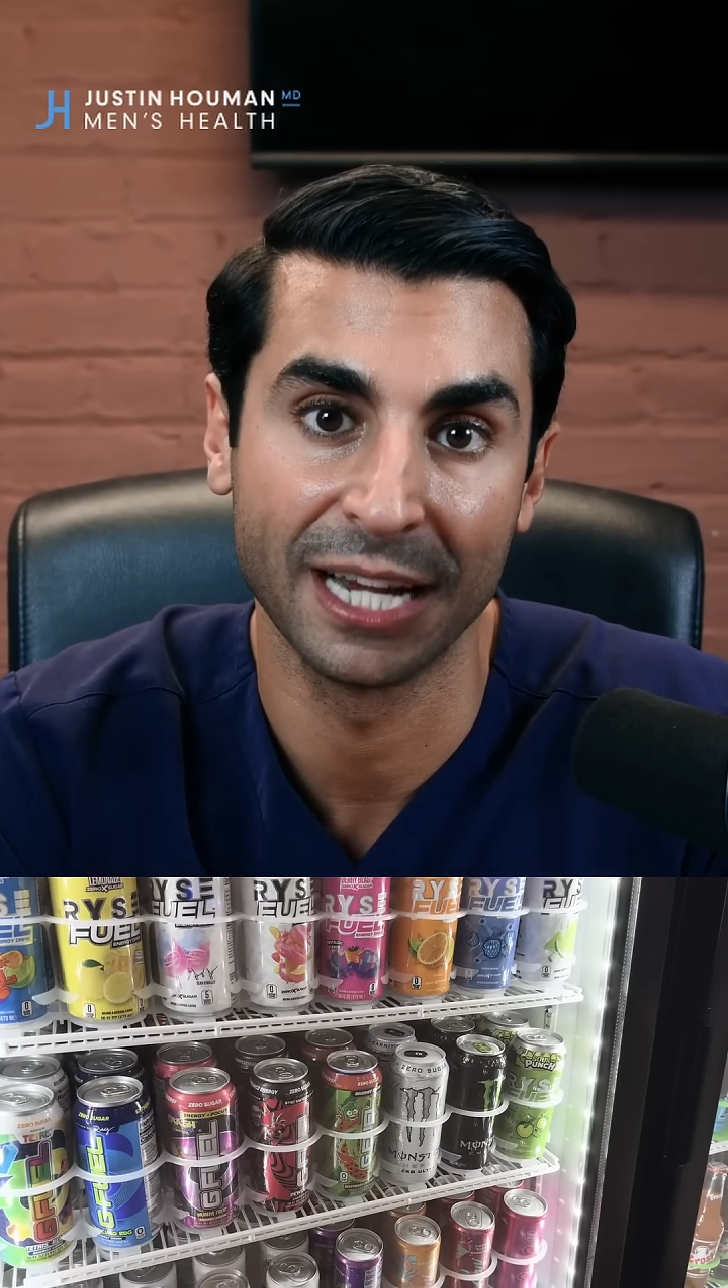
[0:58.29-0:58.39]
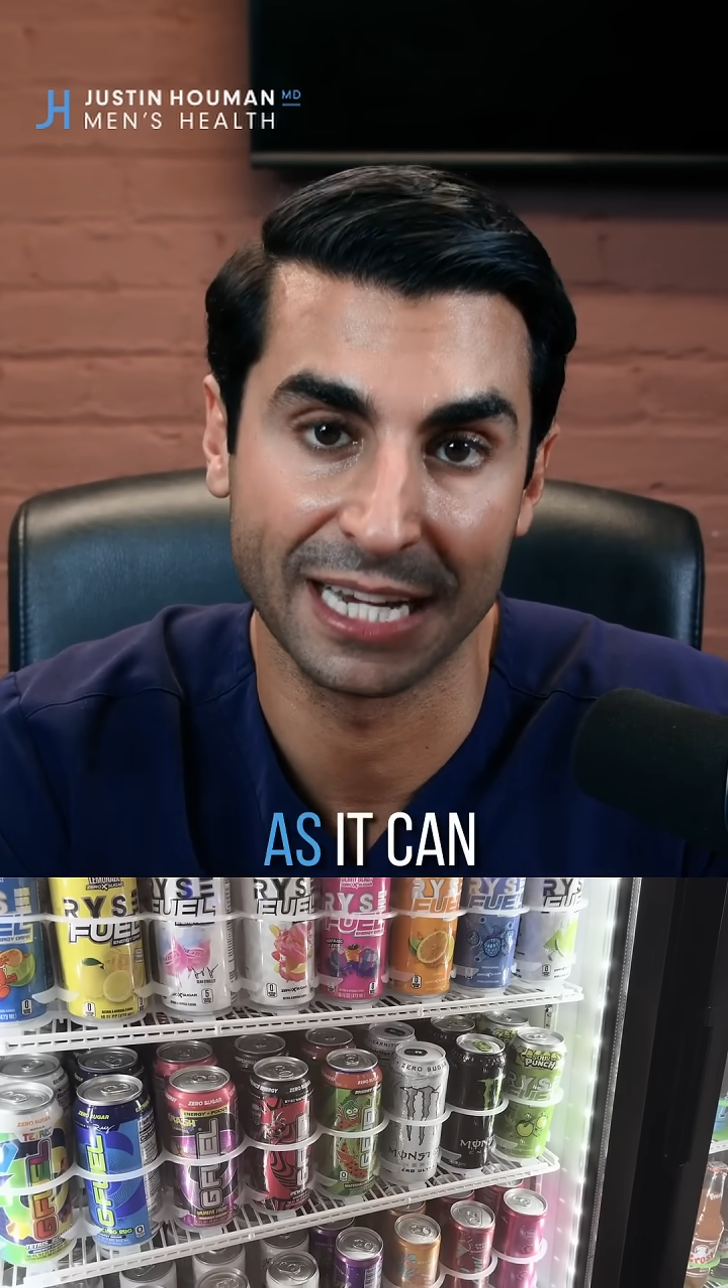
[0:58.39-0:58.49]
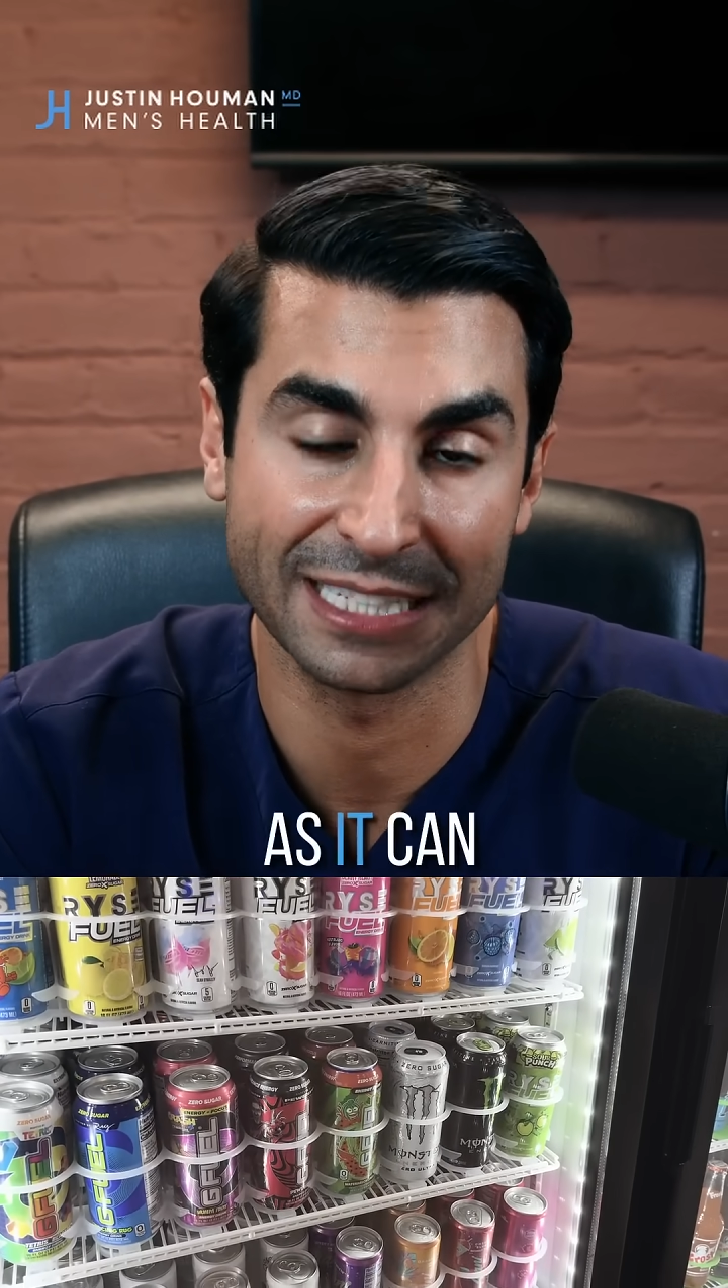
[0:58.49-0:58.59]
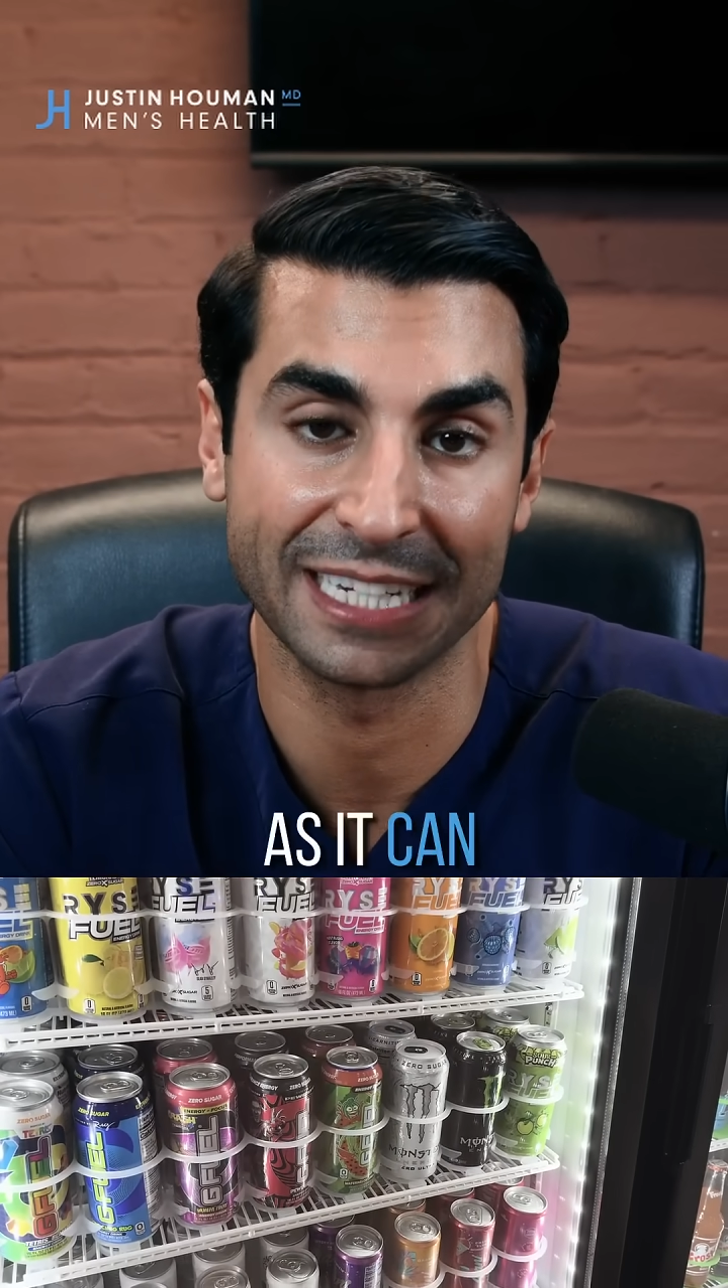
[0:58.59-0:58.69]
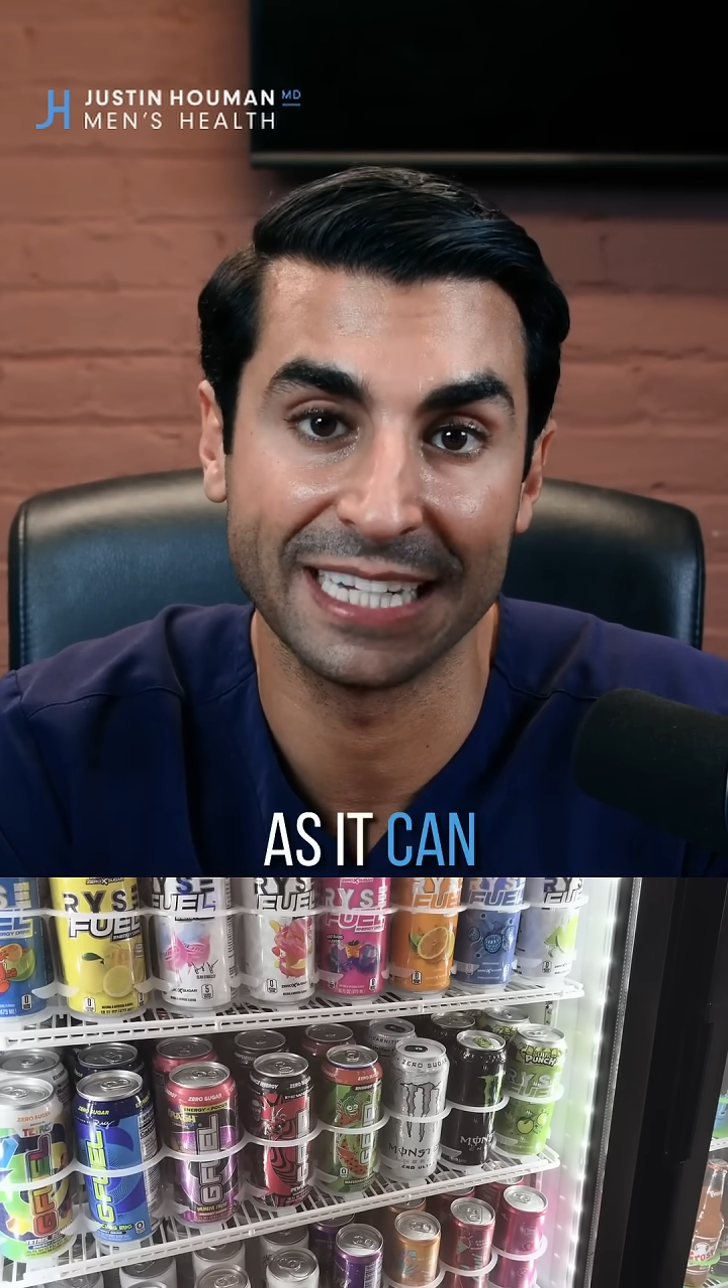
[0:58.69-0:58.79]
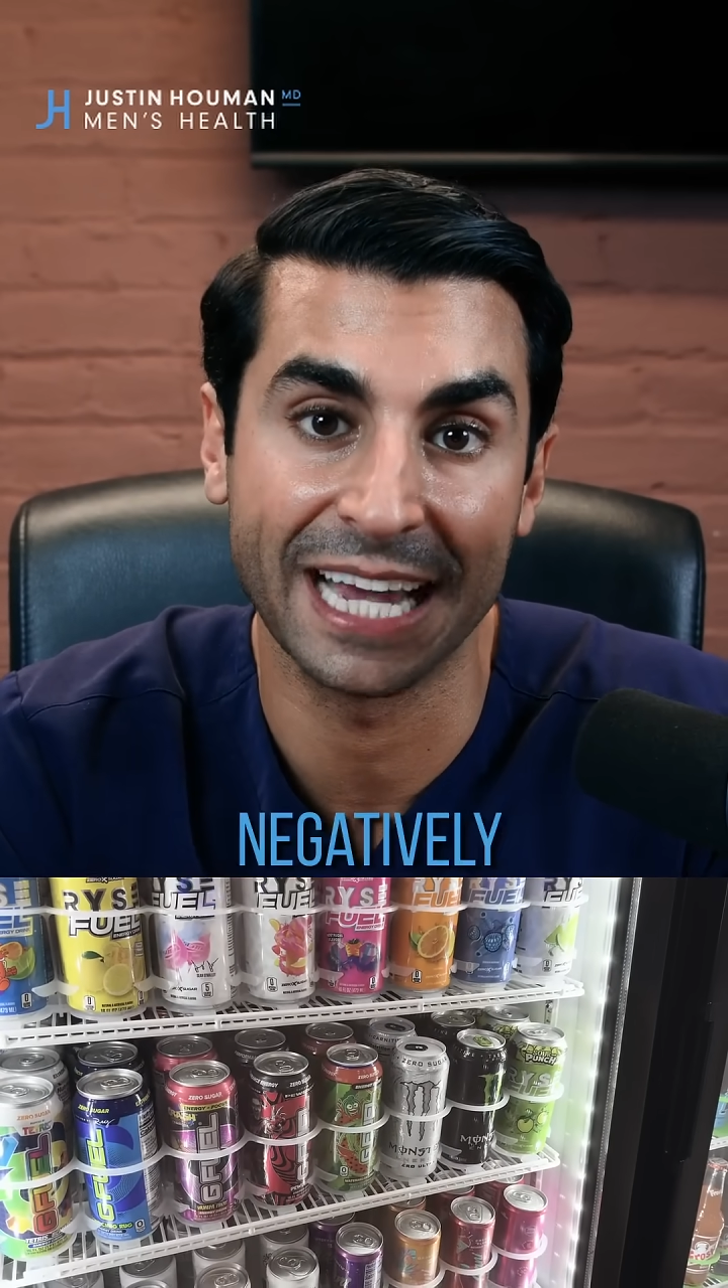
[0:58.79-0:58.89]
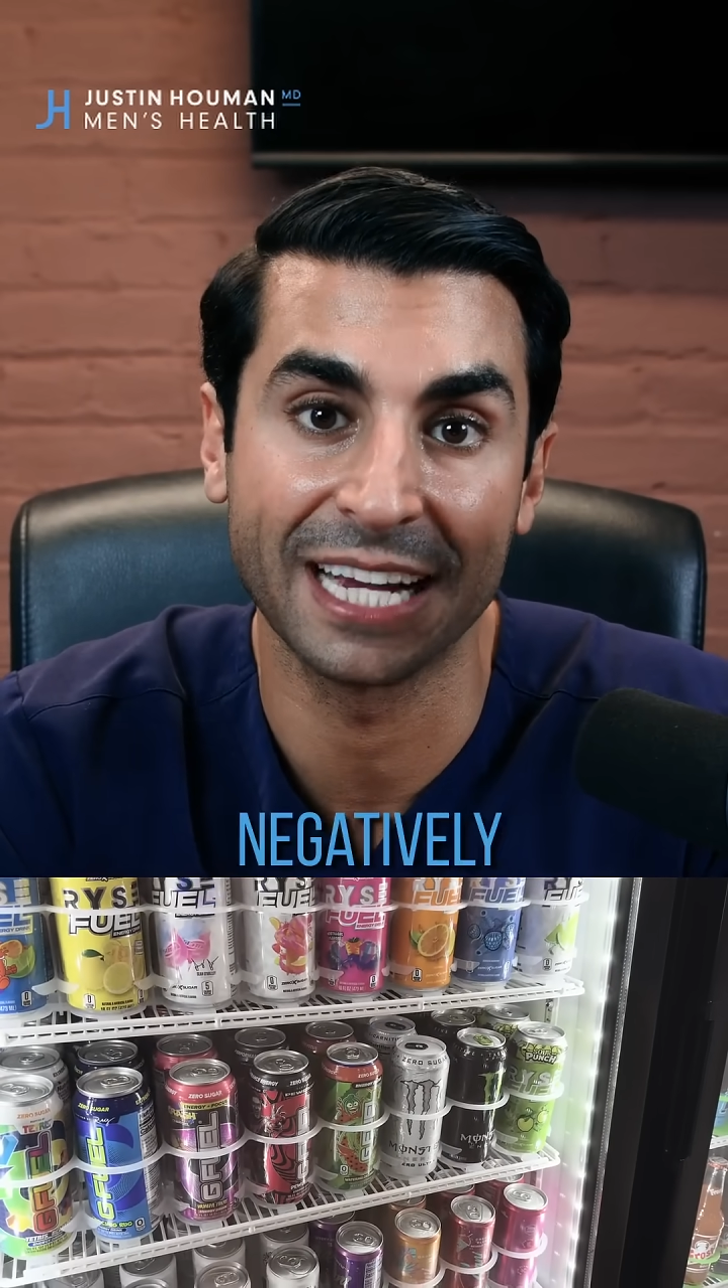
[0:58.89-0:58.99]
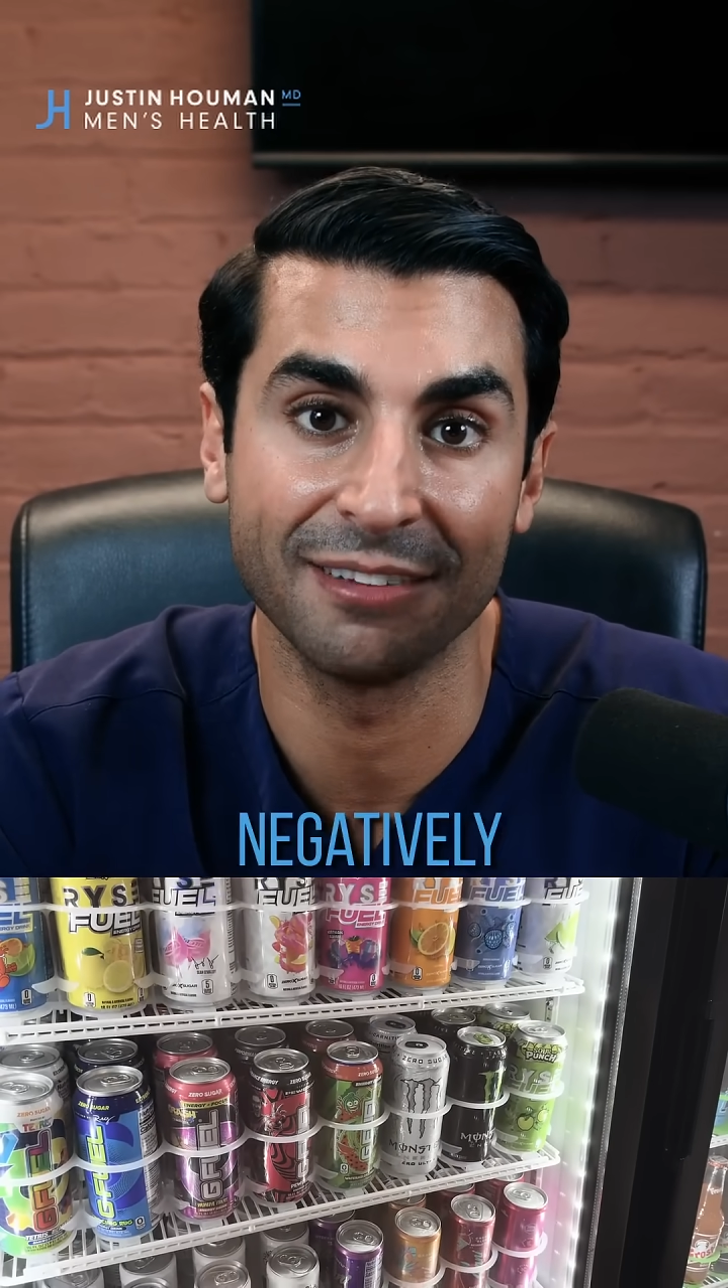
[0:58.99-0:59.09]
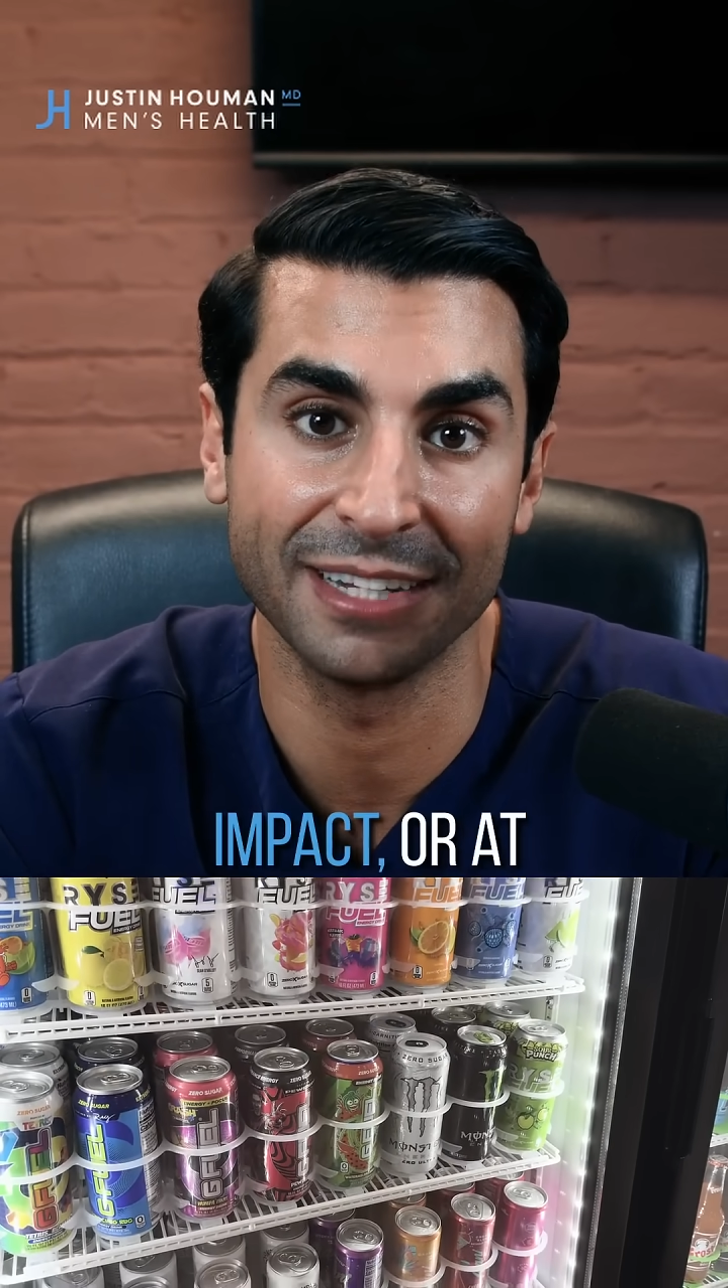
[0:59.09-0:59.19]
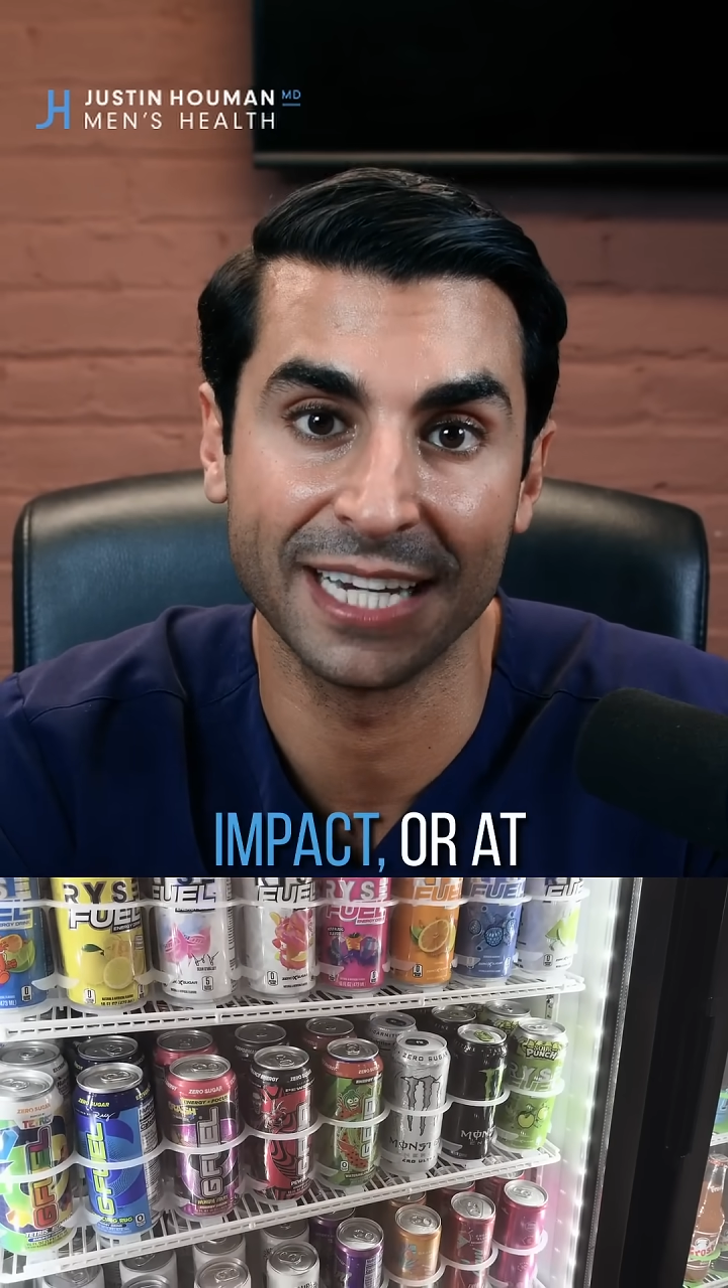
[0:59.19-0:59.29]
as it could
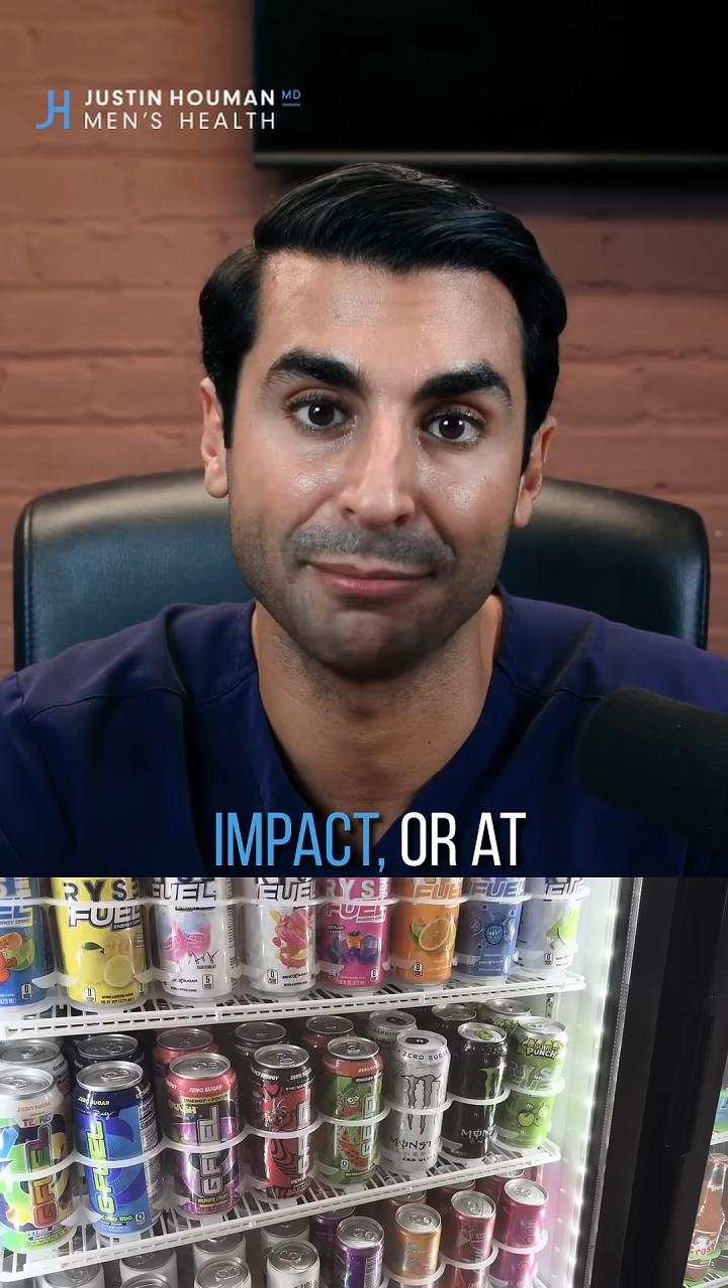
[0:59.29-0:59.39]
negatively